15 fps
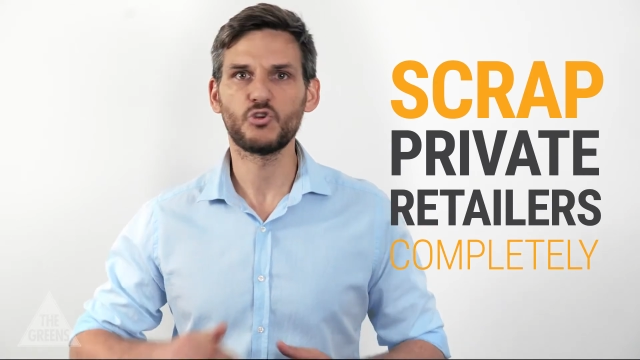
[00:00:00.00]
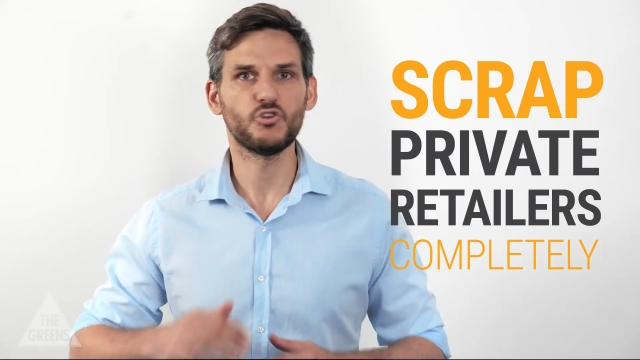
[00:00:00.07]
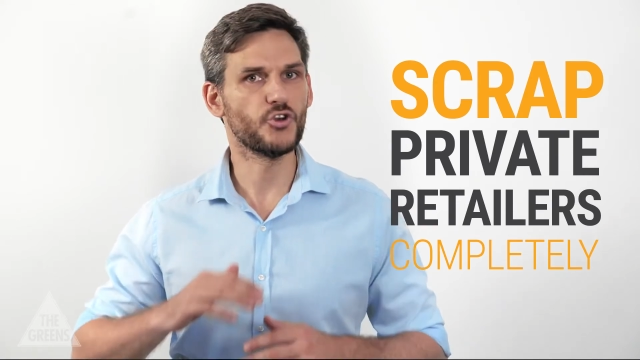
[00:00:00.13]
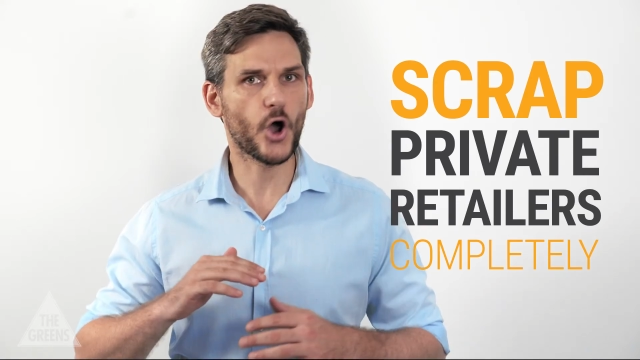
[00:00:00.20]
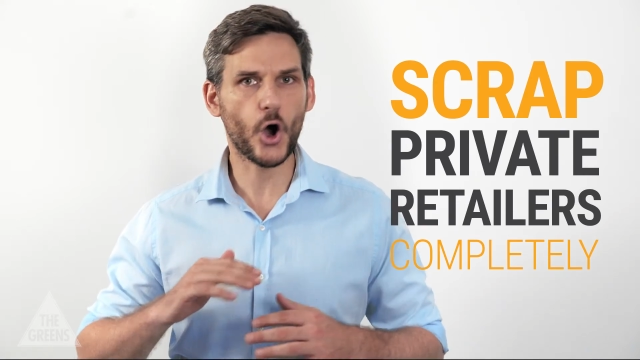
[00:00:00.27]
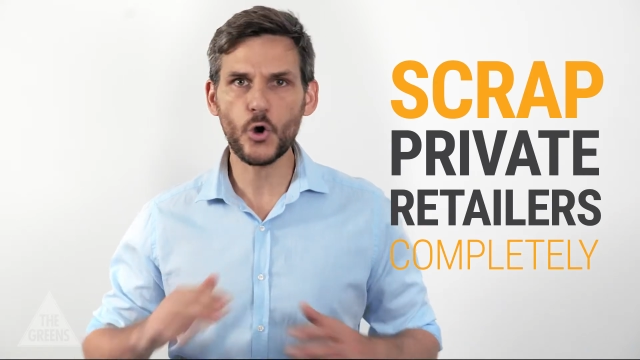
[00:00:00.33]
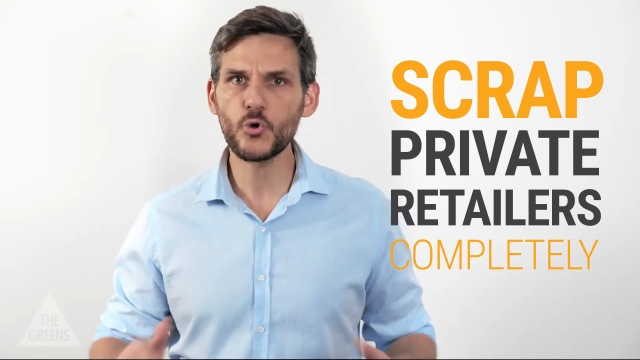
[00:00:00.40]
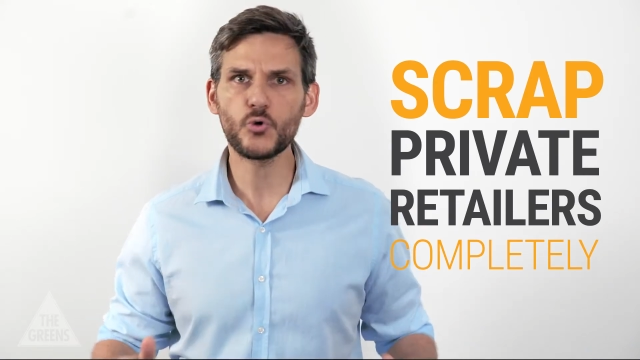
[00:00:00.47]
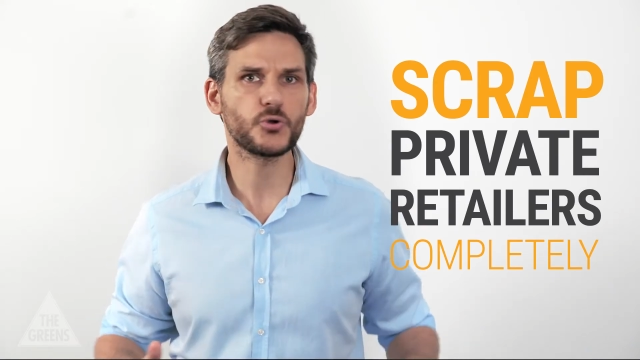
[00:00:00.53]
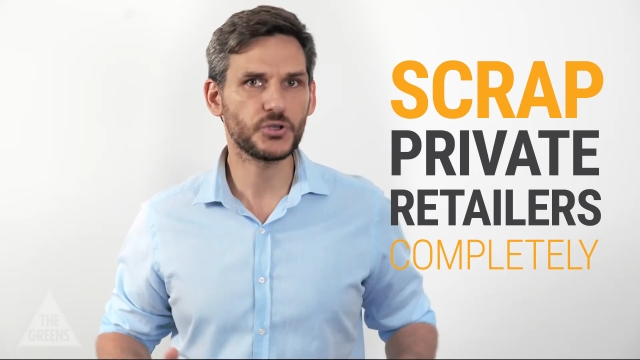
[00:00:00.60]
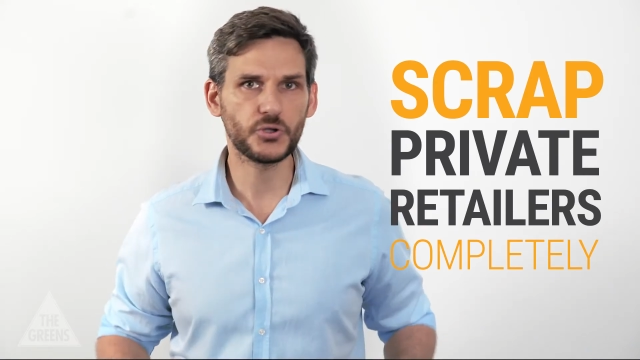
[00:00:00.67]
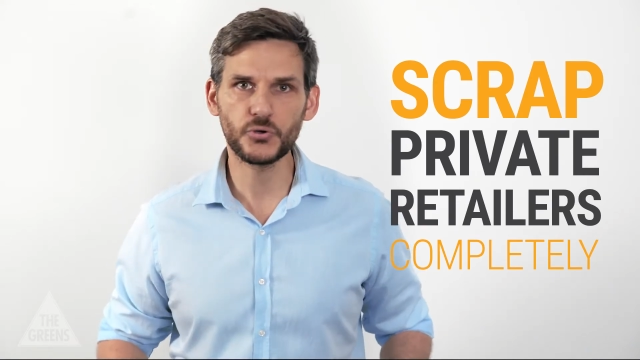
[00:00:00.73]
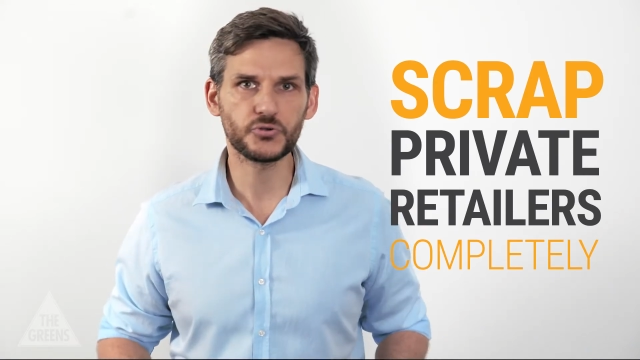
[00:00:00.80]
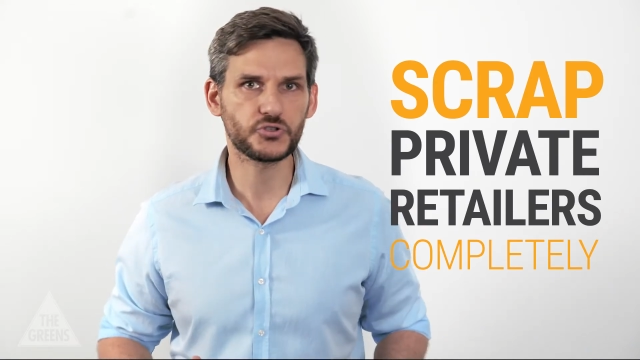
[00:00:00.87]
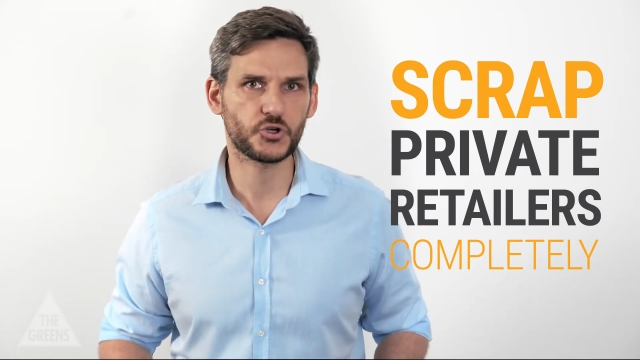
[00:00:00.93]
No
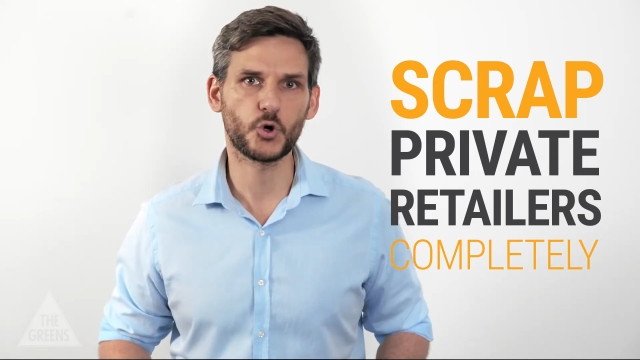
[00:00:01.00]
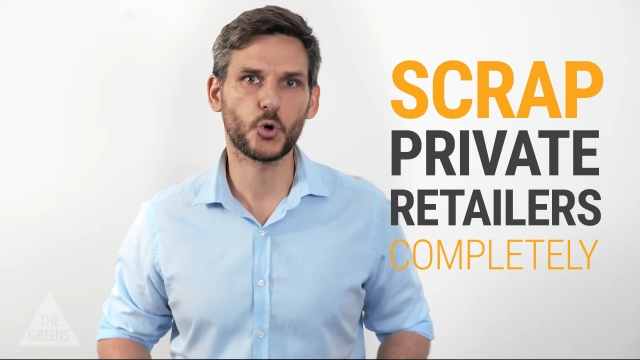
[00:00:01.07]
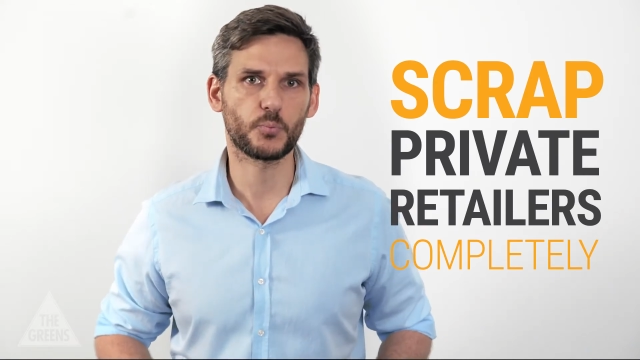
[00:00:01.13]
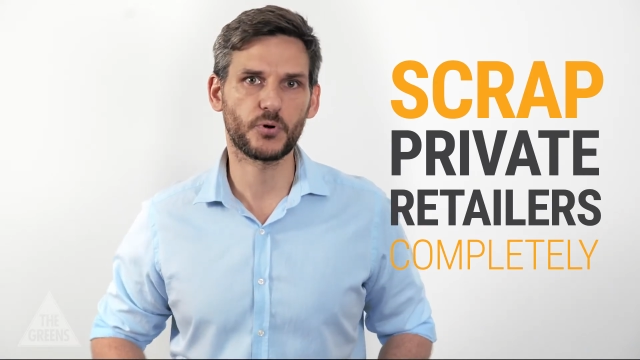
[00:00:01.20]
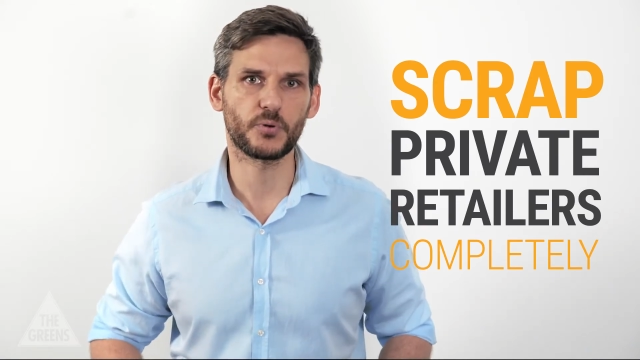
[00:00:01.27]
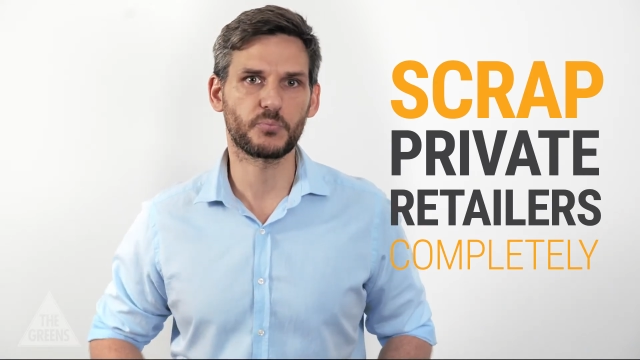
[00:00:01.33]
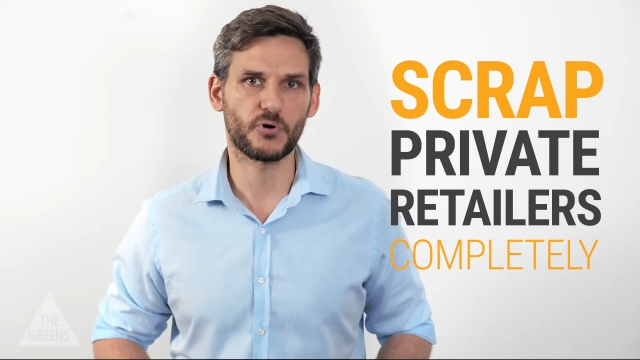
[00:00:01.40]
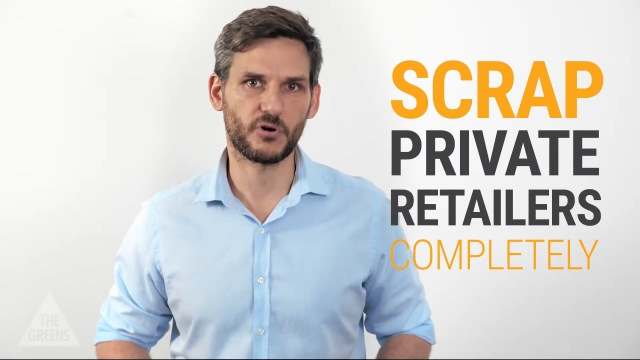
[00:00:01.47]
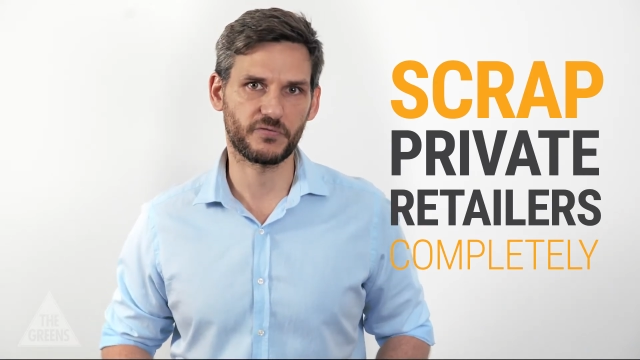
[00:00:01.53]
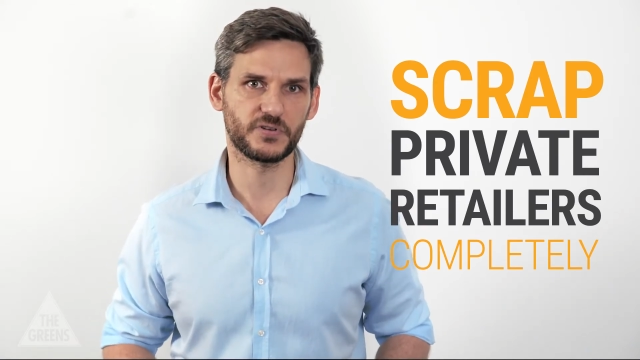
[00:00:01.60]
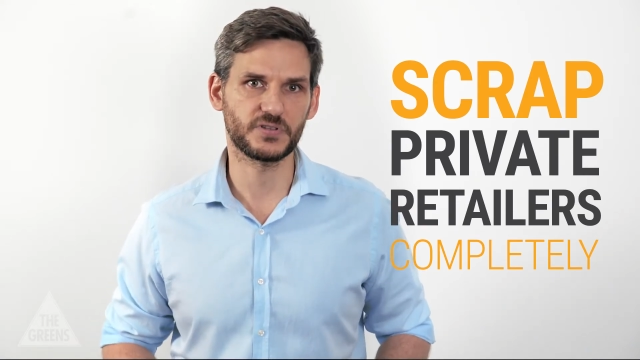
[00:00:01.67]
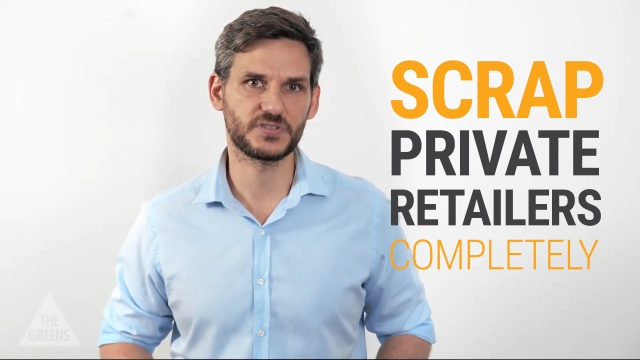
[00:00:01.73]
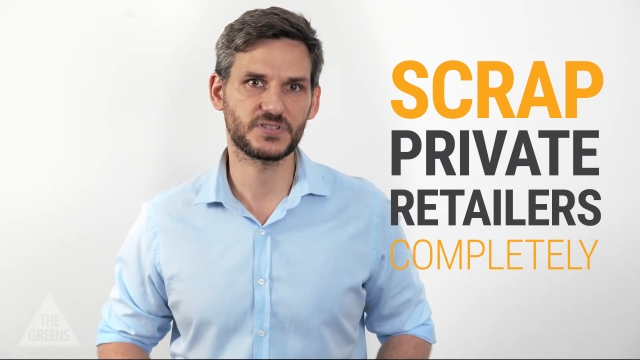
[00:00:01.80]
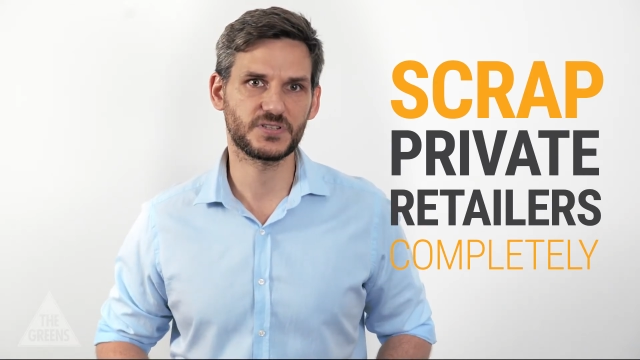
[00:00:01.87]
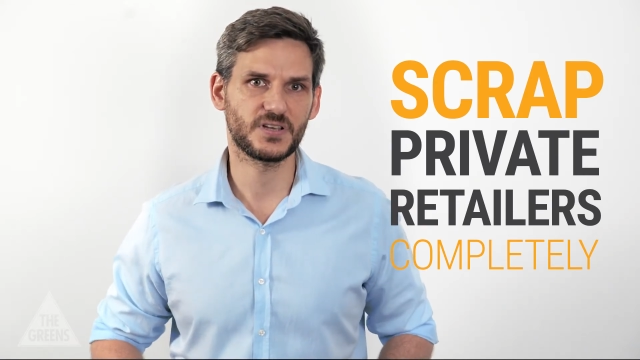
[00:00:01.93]
huge corporate
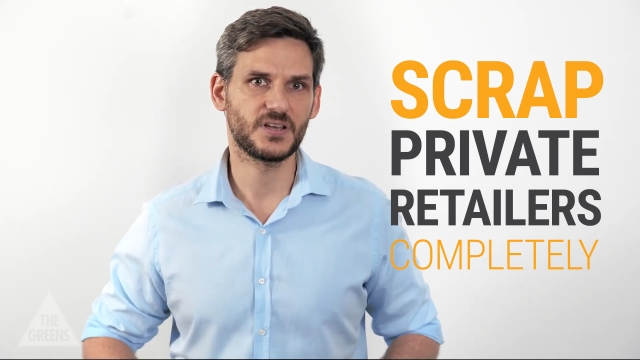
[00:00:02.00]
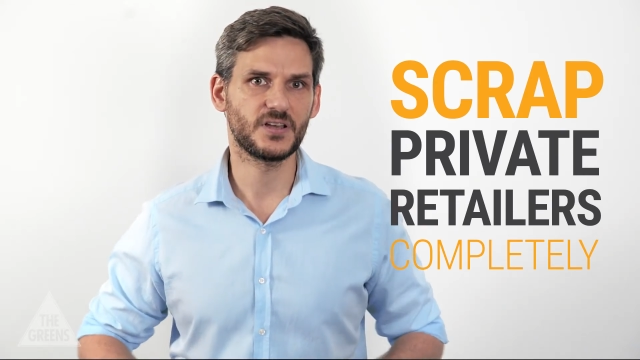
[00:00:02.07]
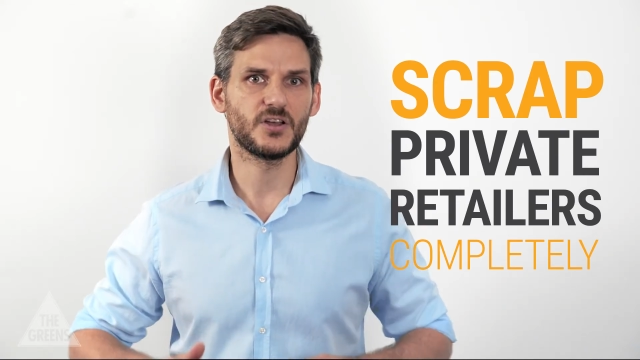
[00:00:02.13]
profits,